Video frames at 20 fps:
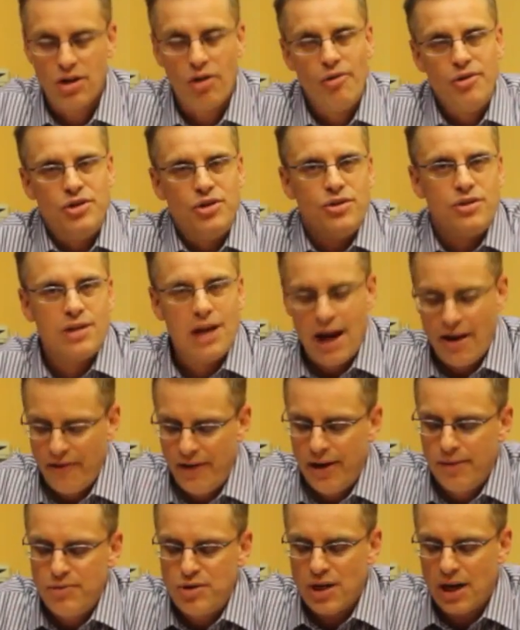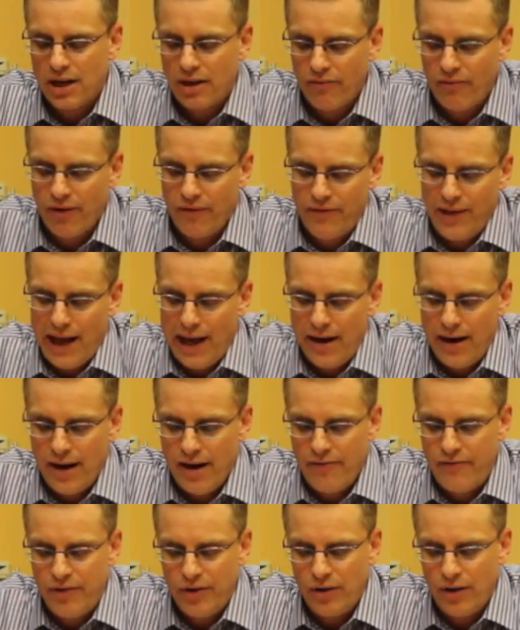So as you saw, the objective of
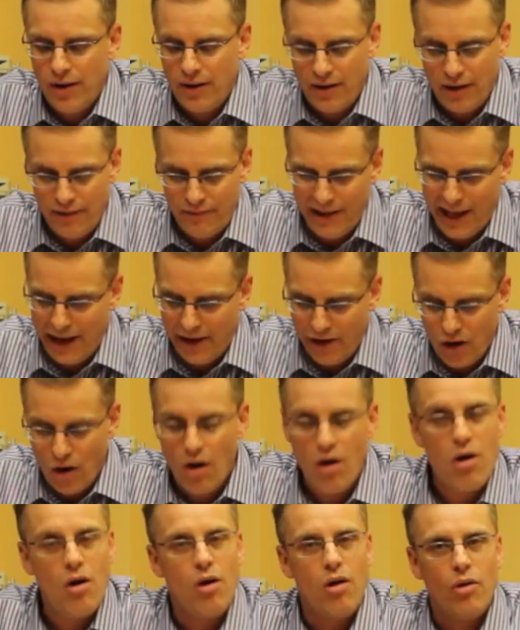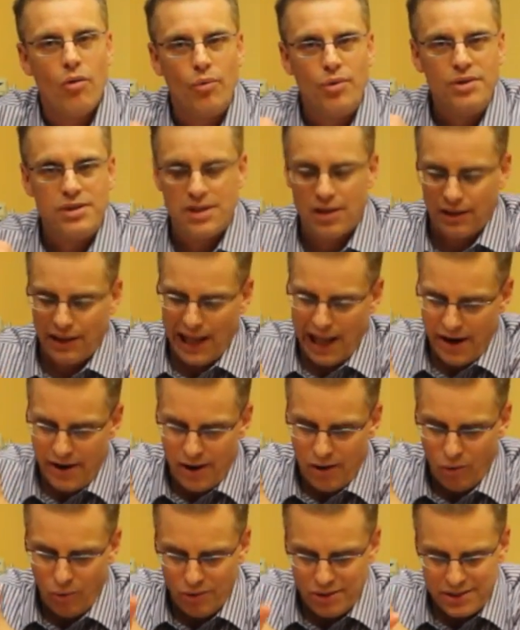that call was to
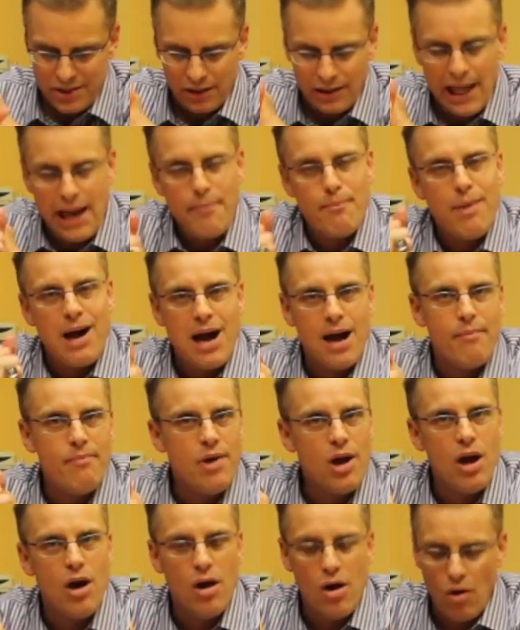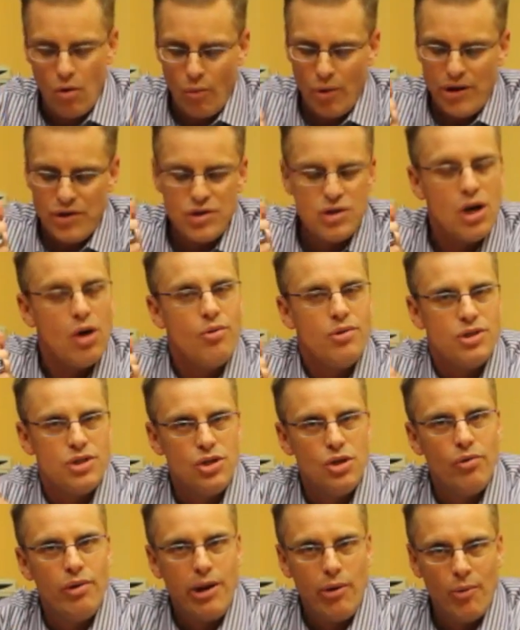let Bob know what Joe is
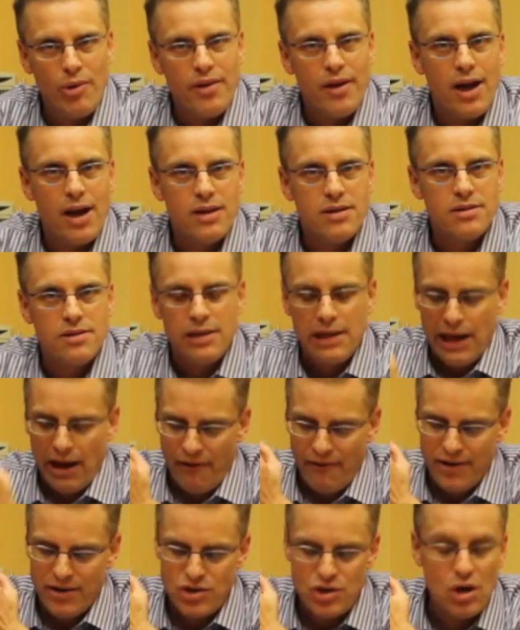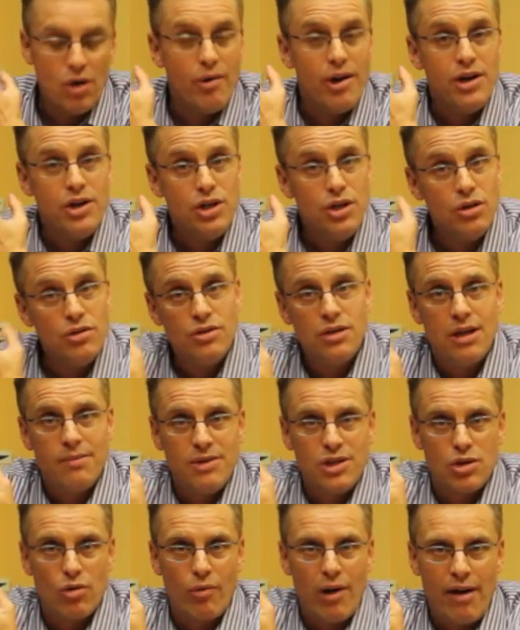doing with us. That Joe had used him
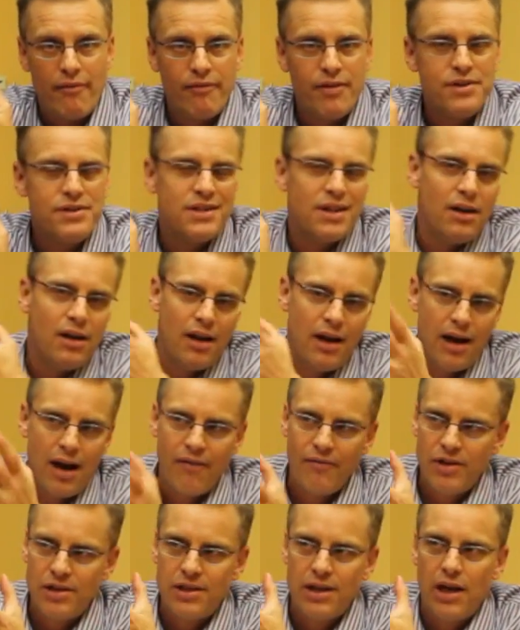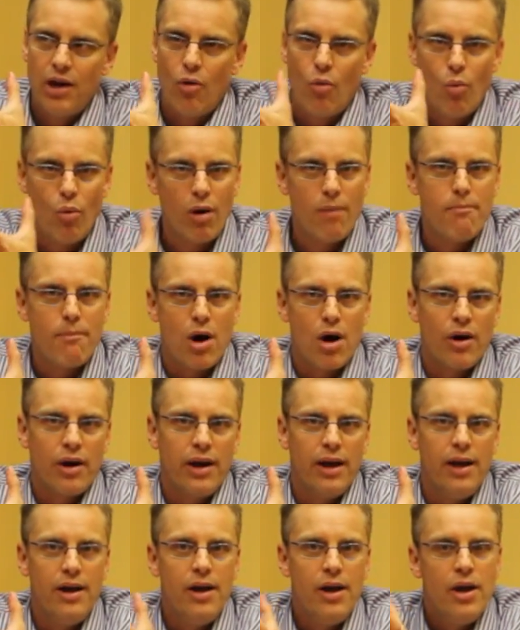as a reference, and obviously in a warm
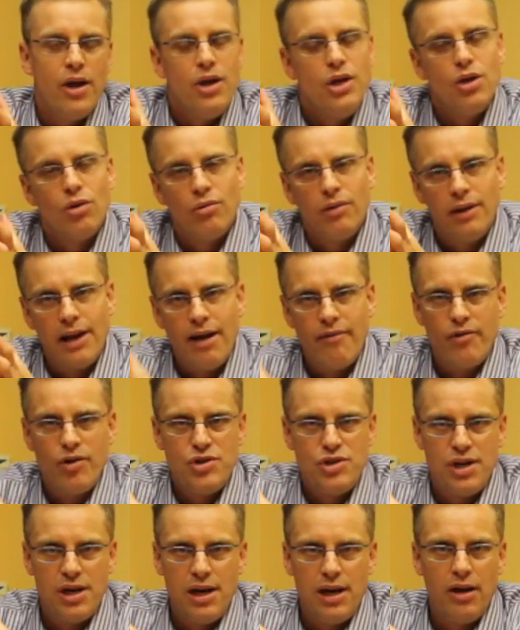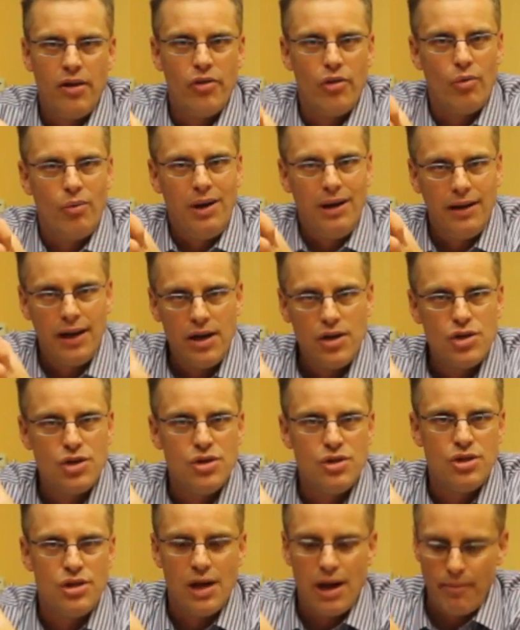market, you're leveraging the
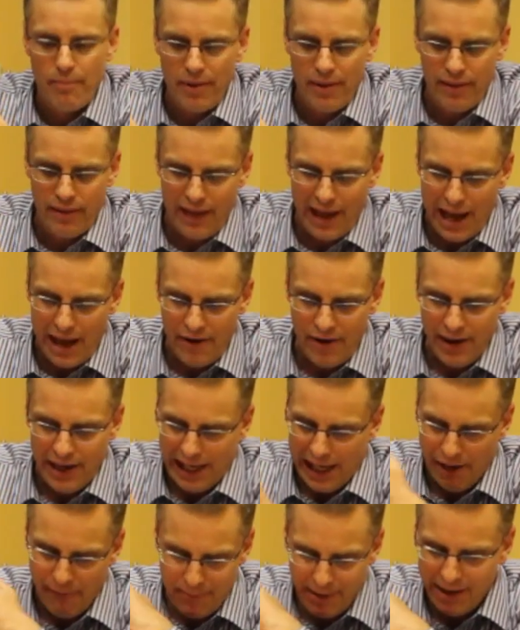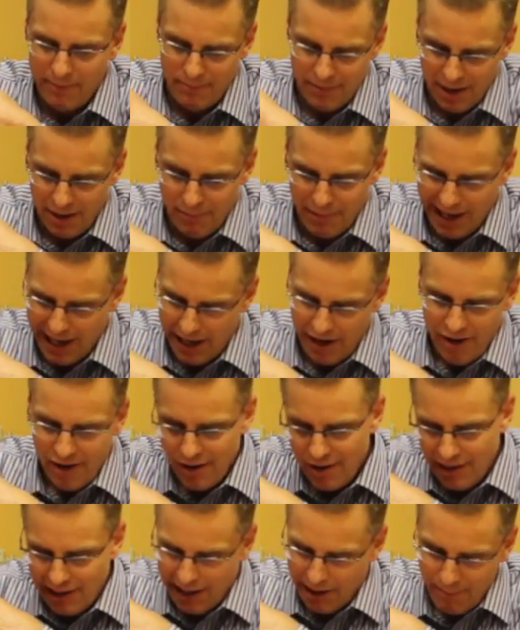relationship that in
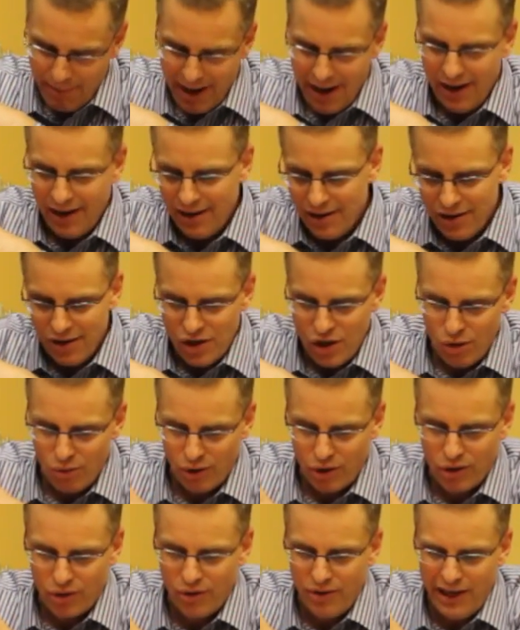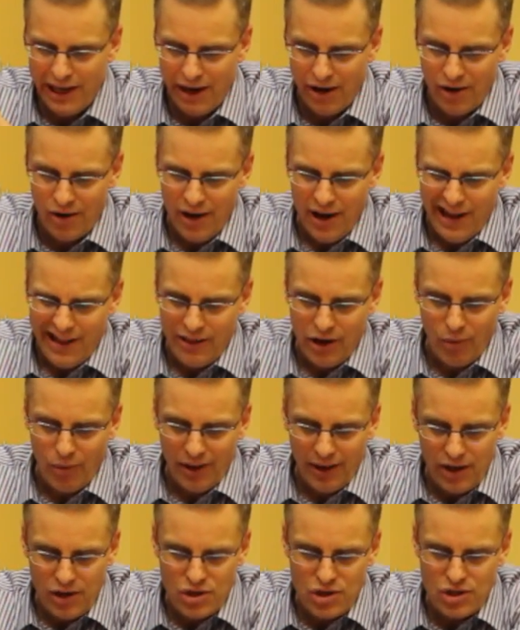my new recruit here, the
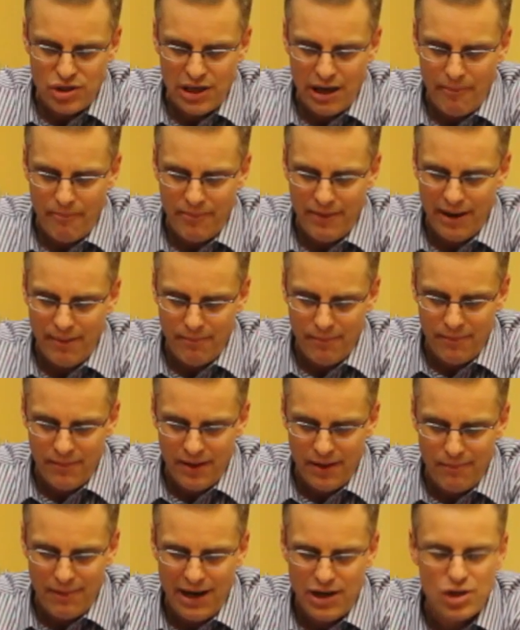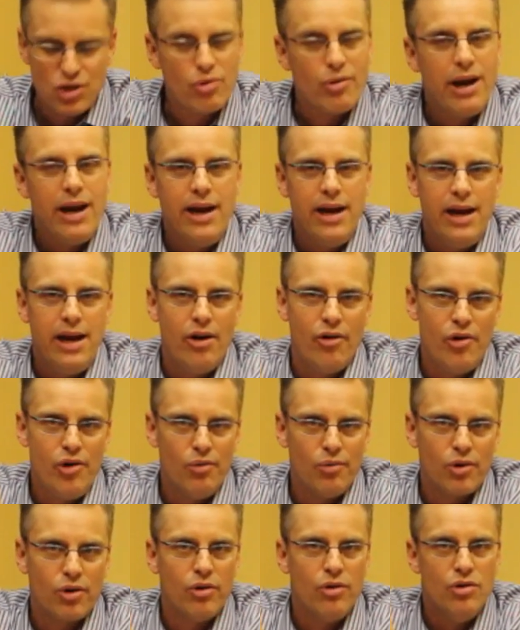relationship that my trainee or
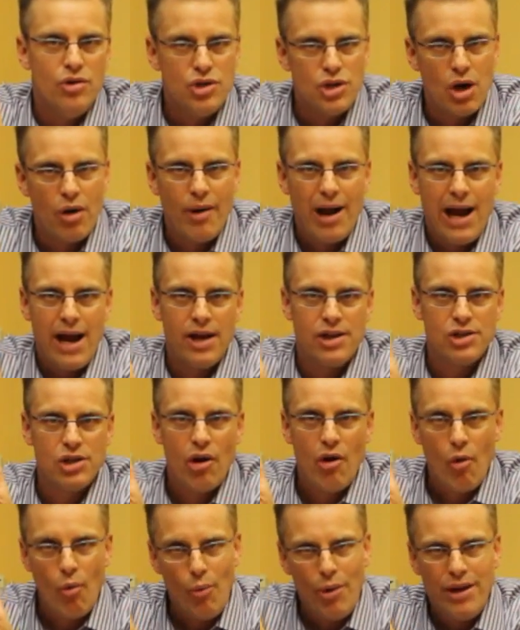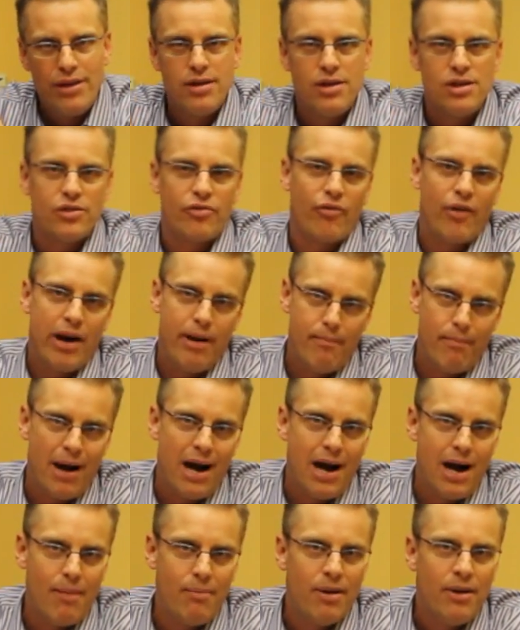new recruit Joe has with his friend
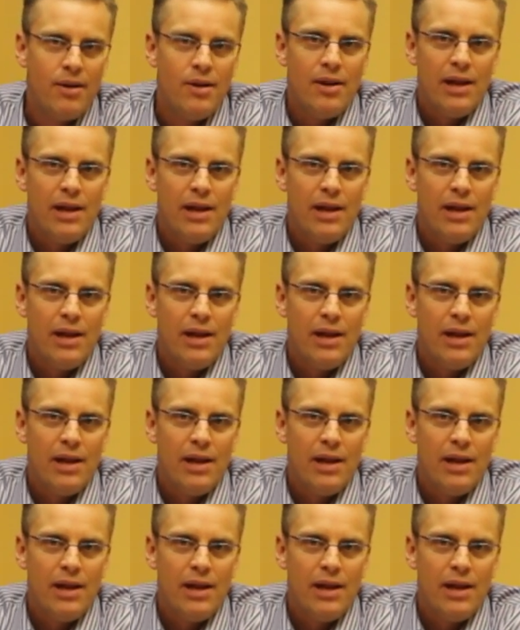Bob.